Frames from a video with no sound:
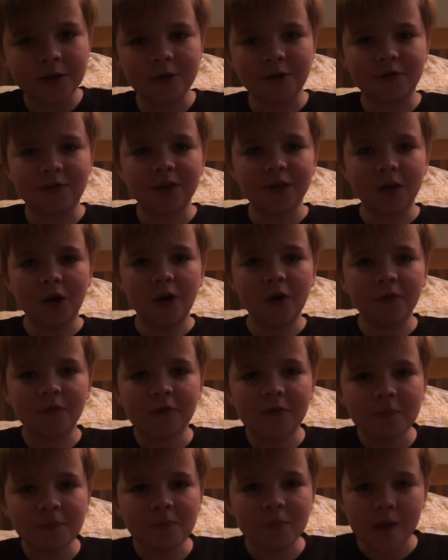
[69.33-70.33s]
drifted off.
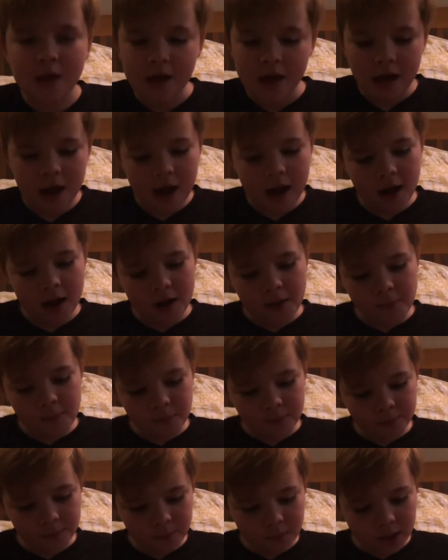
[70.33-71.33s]

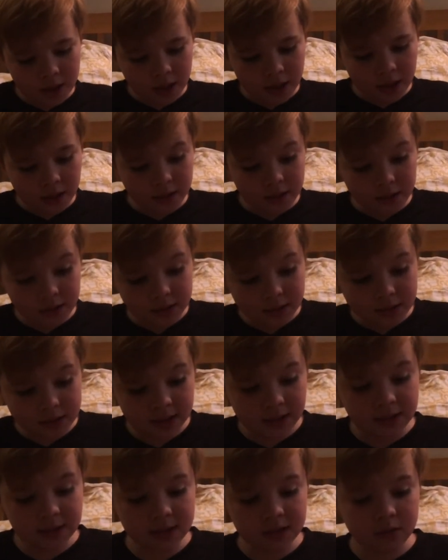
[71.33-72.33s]
Um, and
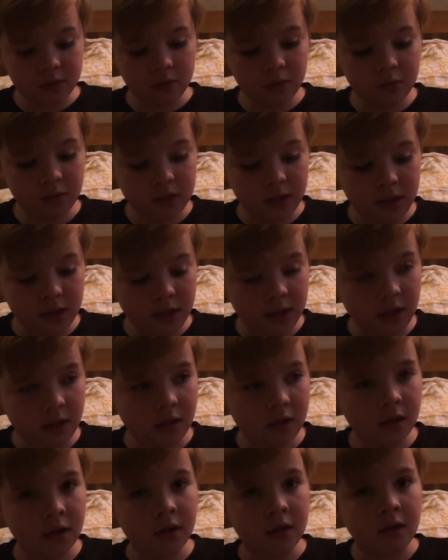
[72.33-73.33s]
since all the
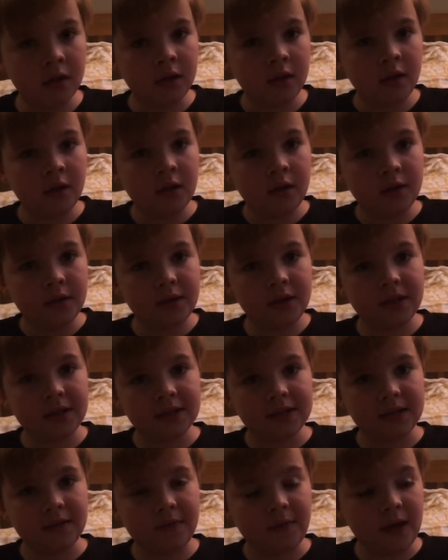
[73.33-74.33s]

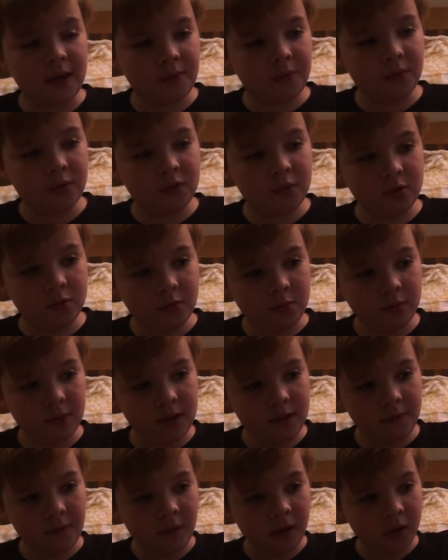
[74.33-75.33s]
things have happened
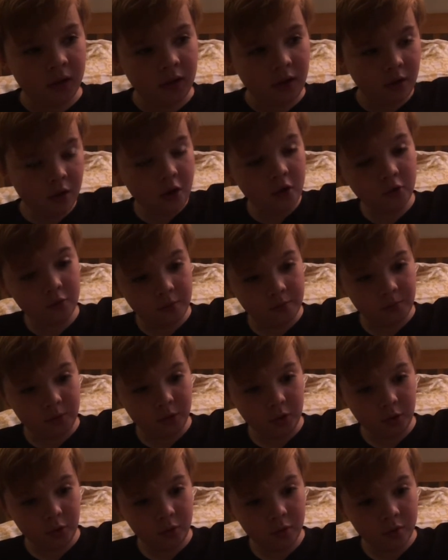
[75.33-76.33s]
with Logan
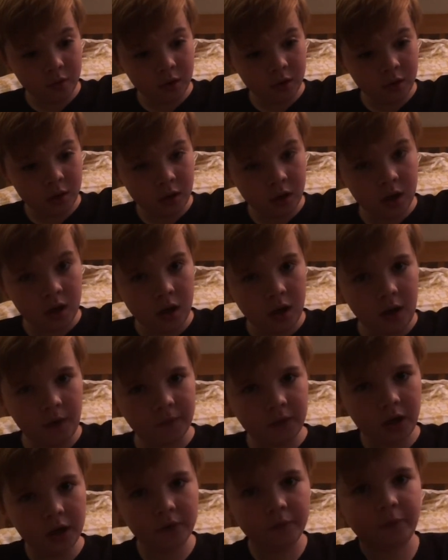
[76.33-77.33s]
Paul, I've
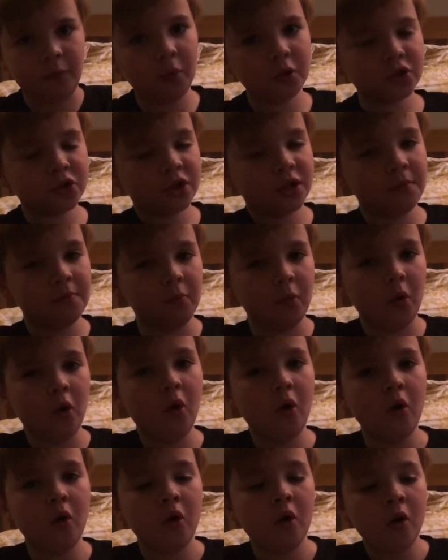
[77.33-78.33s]
kind of watched him
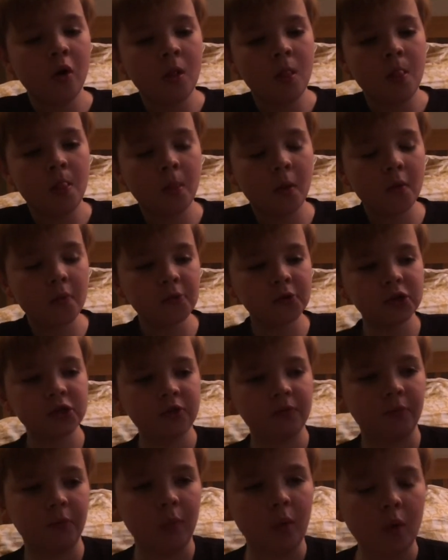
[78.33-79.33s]
more. Not because
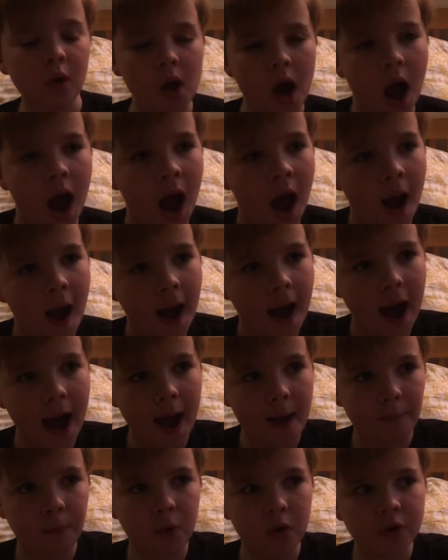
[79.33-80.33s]
of what
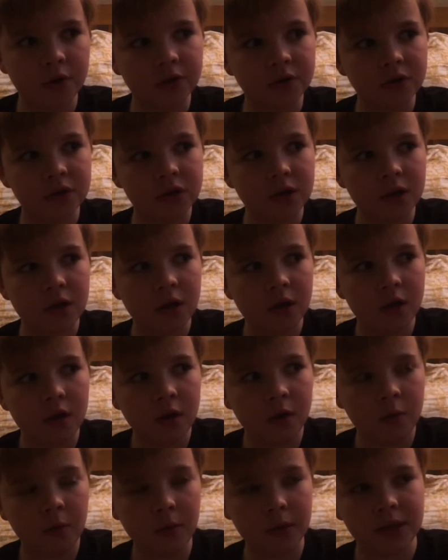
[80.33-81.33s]
happened
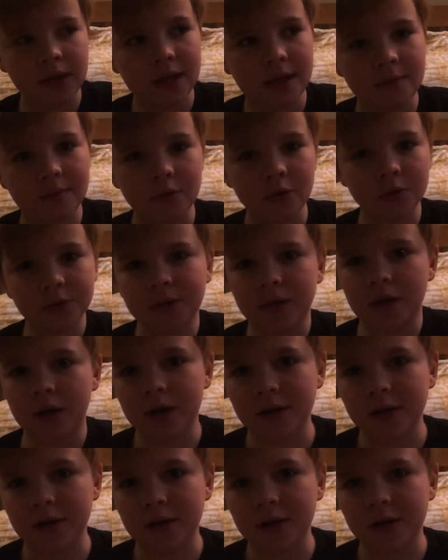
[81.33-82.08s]
with him, not that